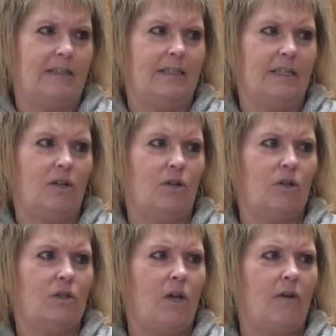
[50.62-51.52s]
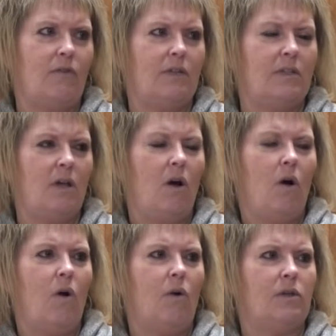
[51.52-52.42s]
the city clerk's office,
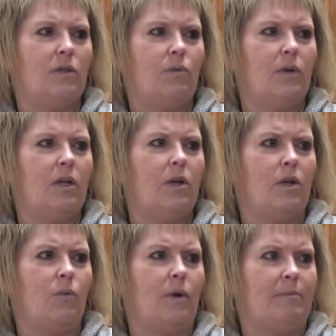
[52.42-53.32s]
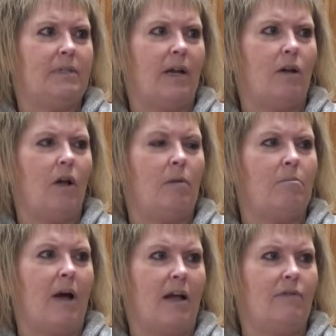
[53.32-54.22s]
or there's a really good website called
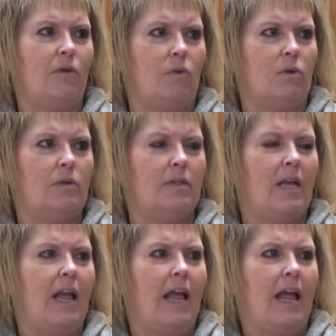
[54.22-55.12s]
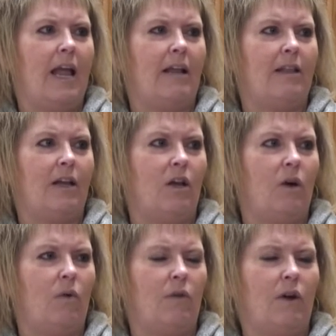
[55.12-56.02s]
My Vote, and they could
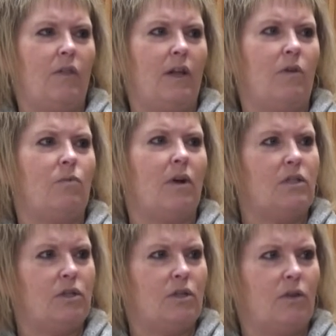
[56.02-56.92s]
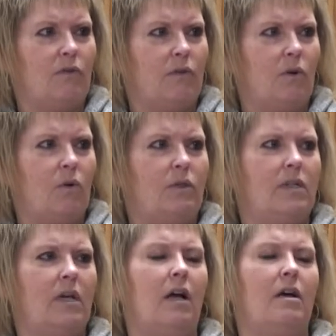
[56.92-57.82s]
go there, they can register to vote,
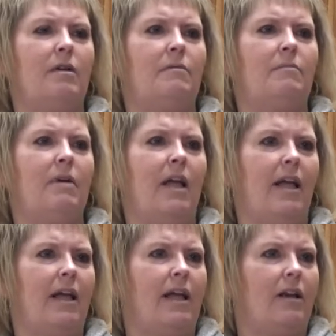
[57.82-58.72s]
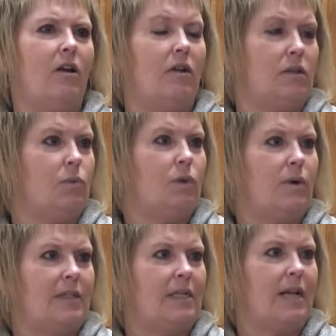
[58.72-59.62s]
and also
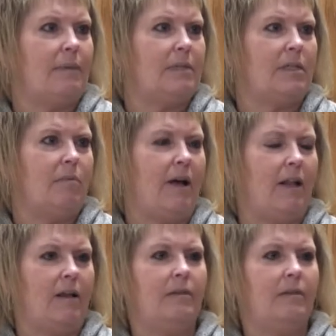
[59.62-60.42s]
request an absentee ballot.